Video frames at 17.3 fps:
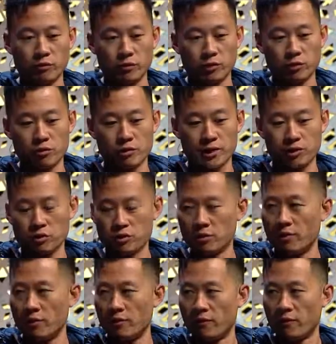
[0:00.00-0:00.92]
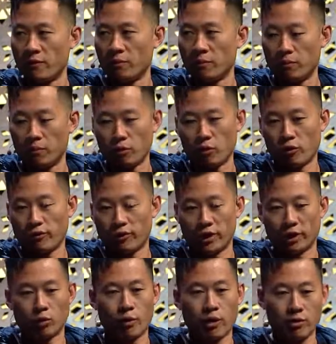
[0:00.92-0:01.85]
U.S. used to be more of
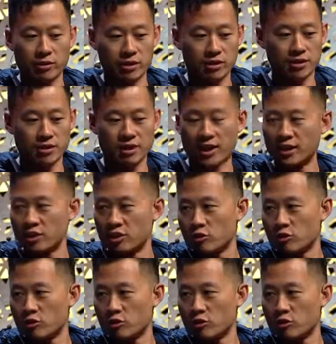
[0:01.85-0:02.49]
an agrarian society.